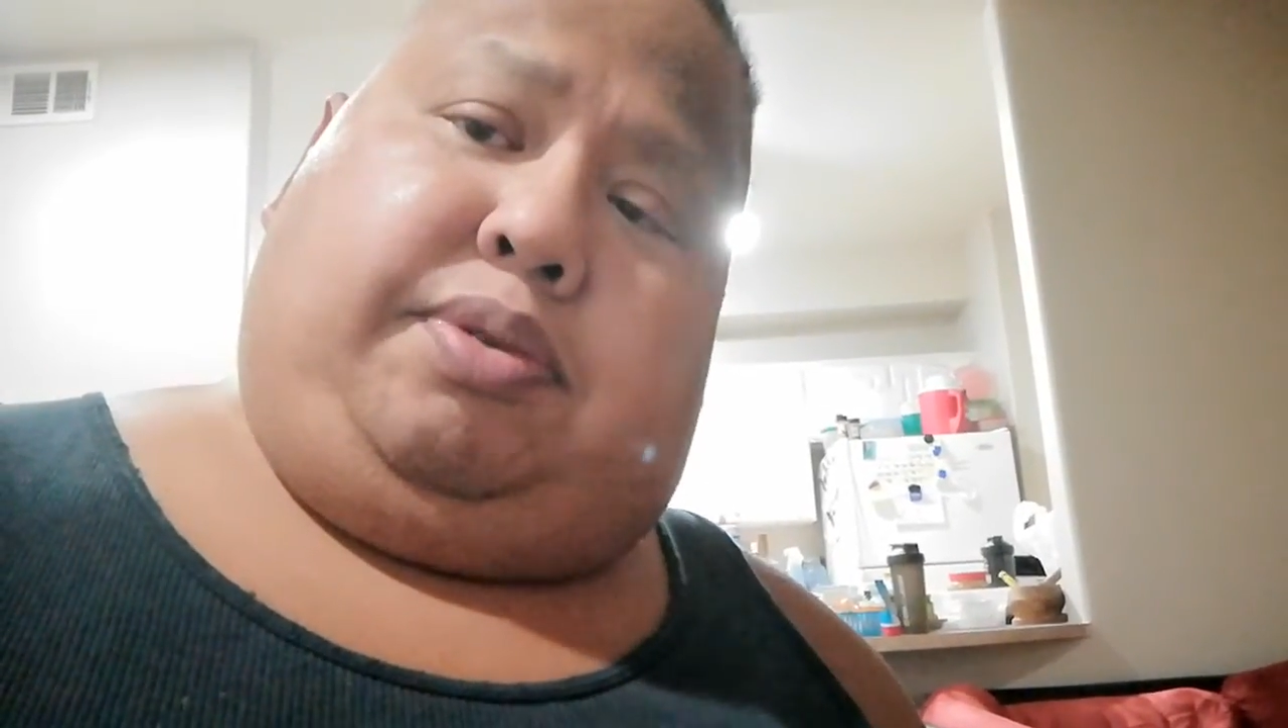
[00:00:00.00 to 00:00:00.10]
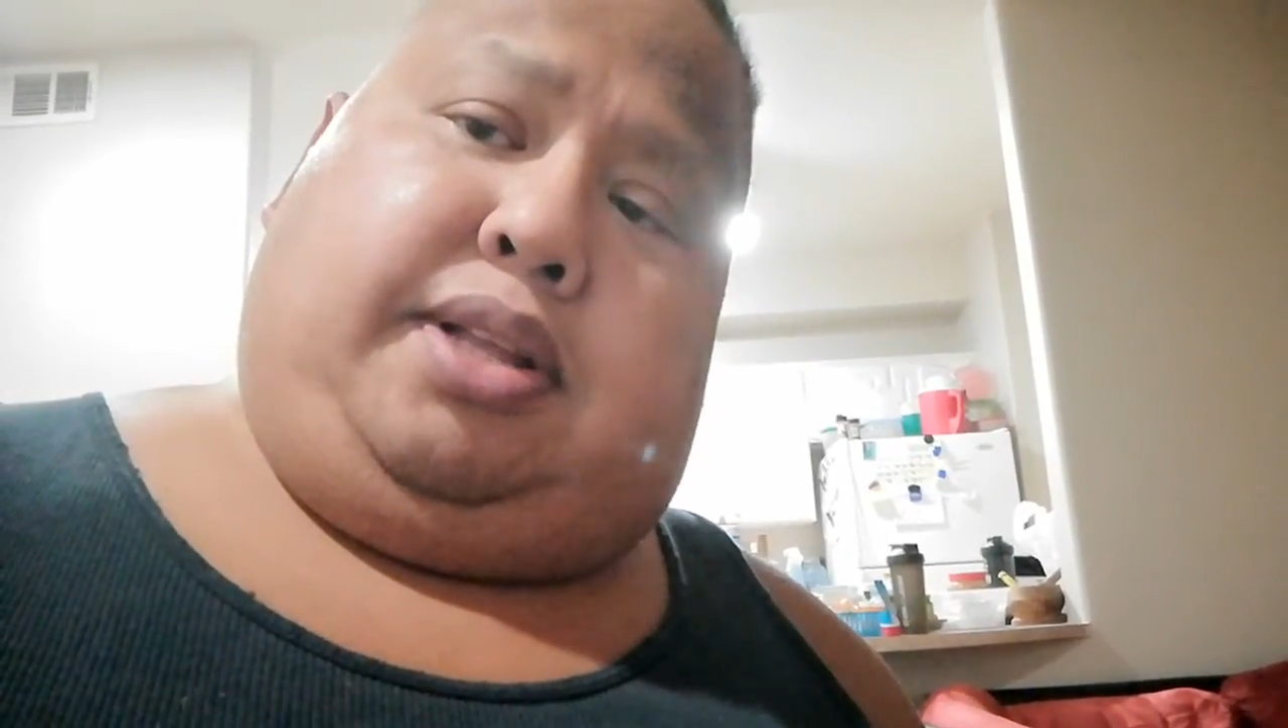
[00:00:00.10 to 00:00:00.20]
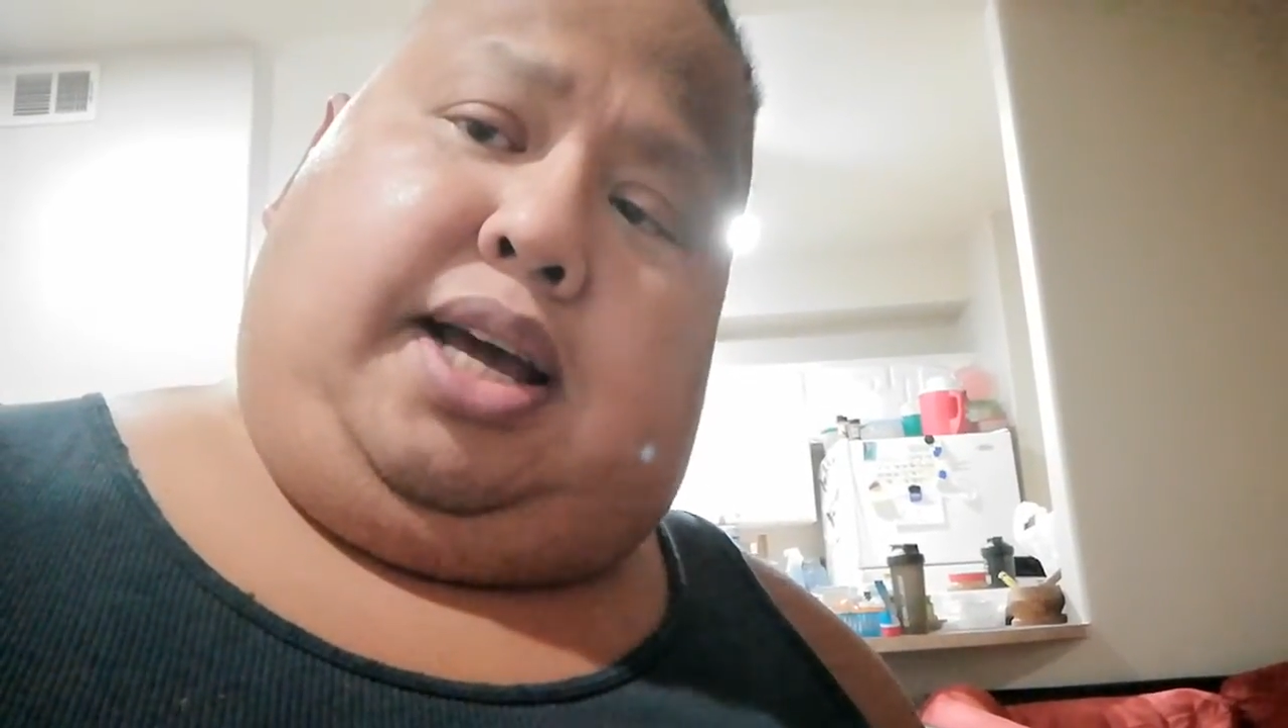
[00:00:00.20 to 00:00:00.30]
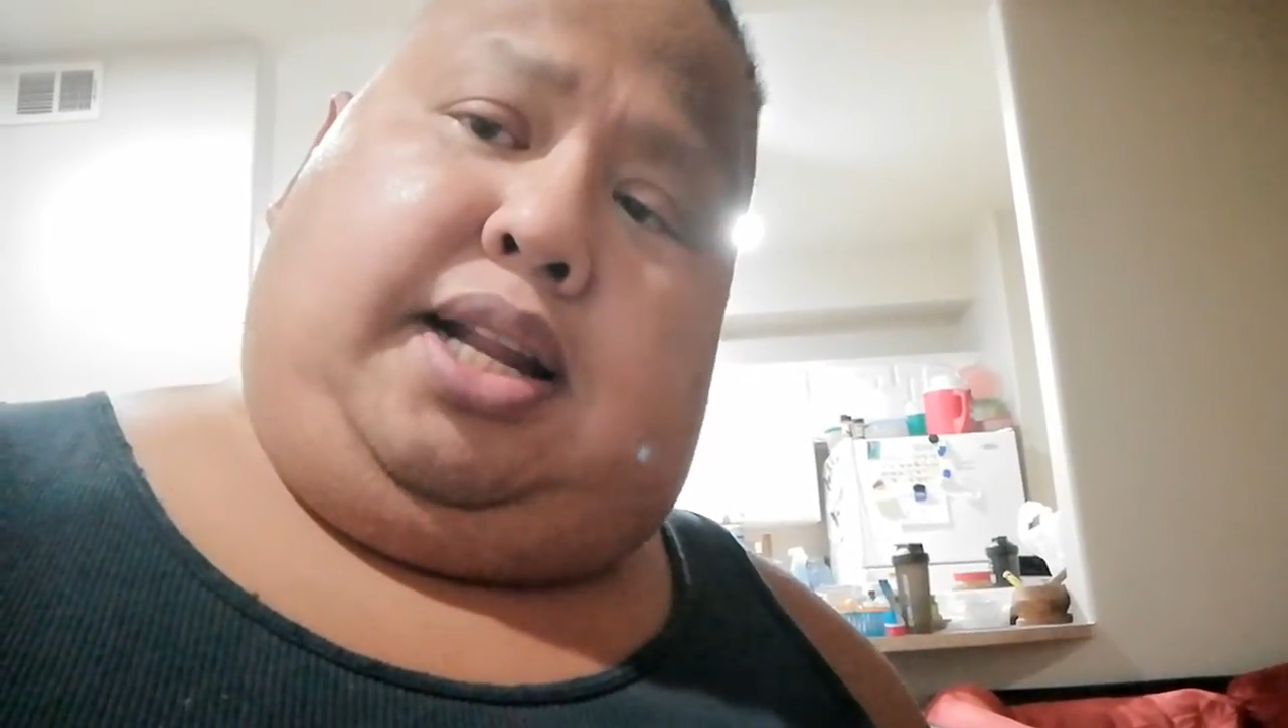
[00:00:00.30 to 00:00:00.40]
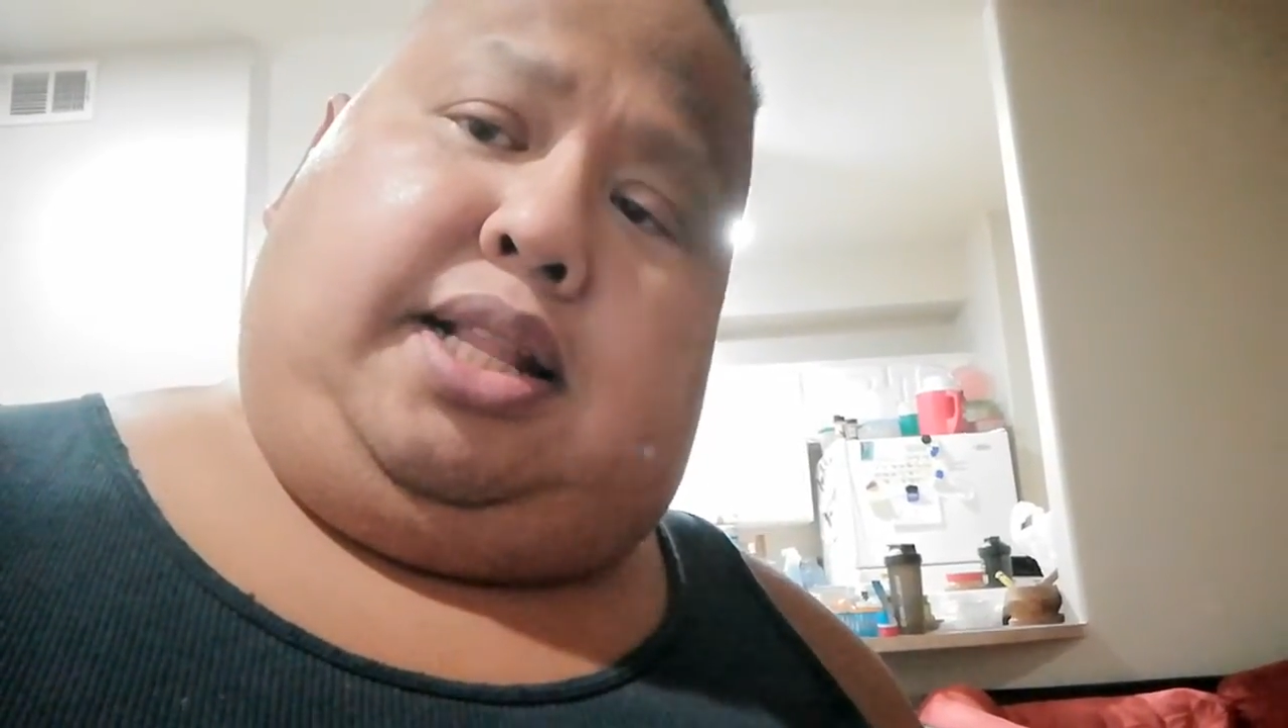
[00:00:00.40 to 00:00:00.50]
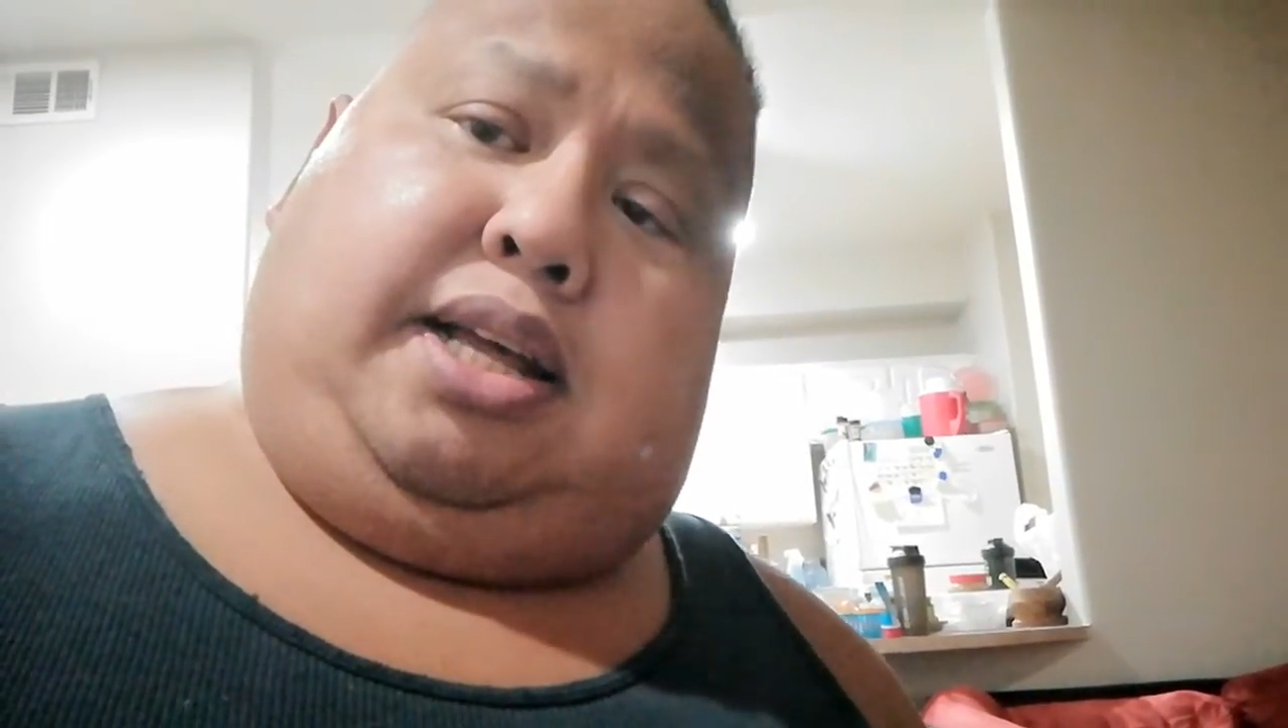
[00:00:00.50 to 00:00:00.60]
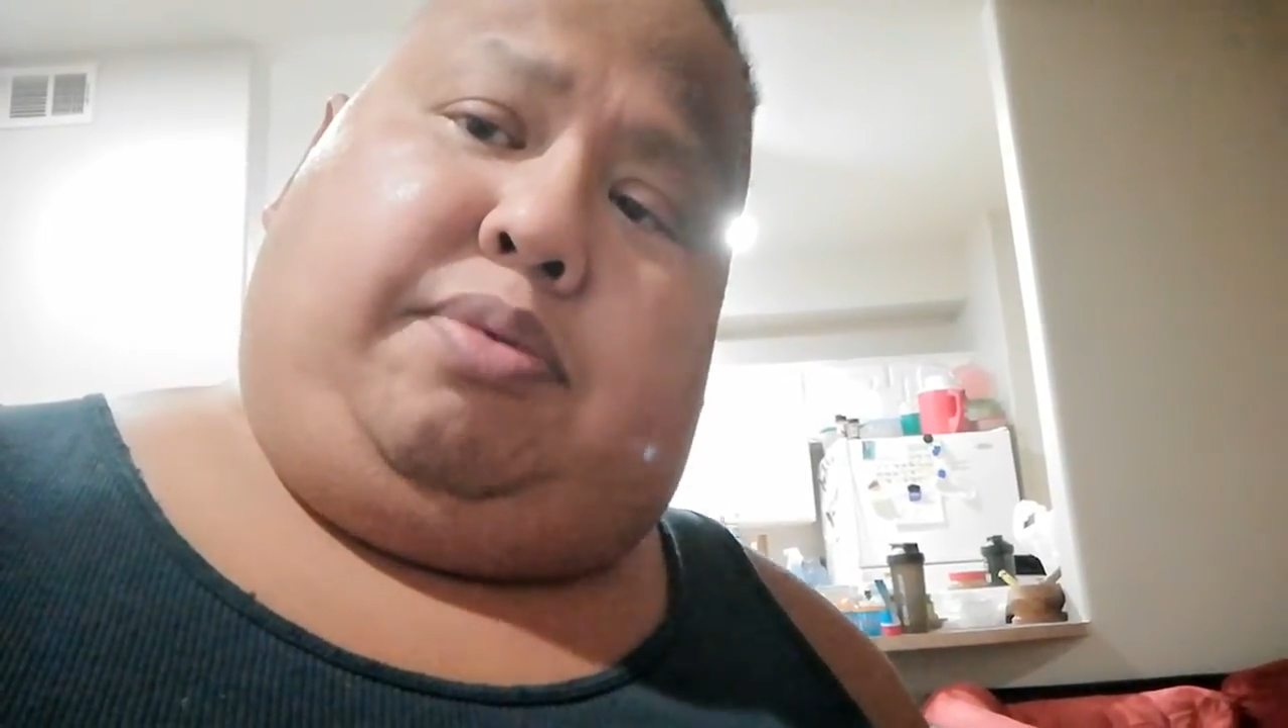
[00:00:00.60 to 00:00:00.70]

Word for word: we died of